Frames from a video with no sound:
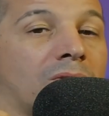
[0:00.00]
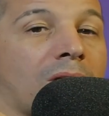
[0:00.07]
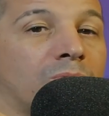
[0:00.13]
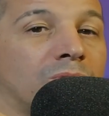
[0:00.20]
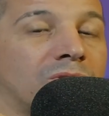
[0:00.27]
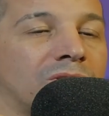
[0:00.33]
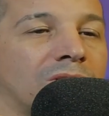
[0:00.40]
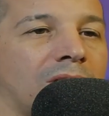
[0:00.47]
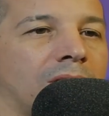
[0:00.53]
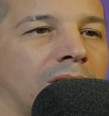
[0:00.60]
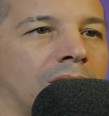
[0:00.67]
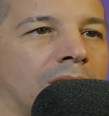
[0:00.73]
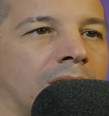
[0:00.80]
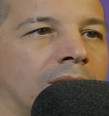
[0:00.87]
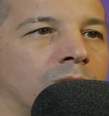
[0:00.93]
I would say,
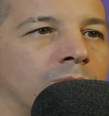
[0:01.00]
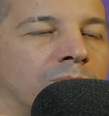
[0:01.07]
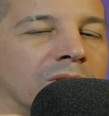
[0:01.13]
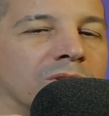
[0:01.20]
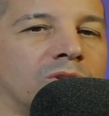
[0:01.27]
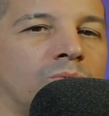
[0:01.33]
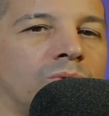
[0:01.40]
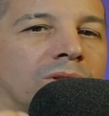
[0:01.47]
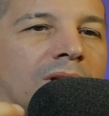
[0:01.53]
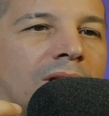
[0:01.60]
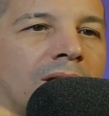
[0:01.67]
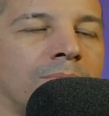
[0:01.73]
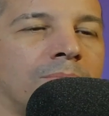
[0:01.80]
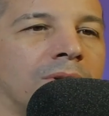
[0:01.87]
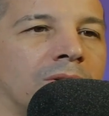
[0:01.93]
especially with the
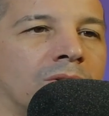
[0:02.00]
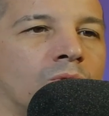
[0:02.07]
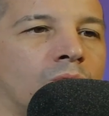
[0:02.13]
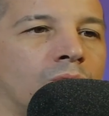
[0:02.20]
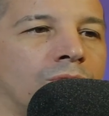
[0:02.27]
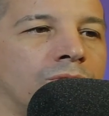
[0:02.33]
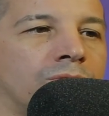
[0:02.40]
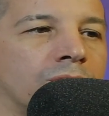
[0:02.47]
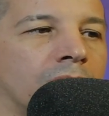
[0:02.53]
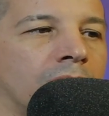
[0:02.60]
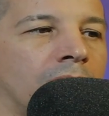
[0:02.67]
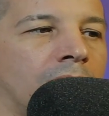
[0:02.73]
ambient noise.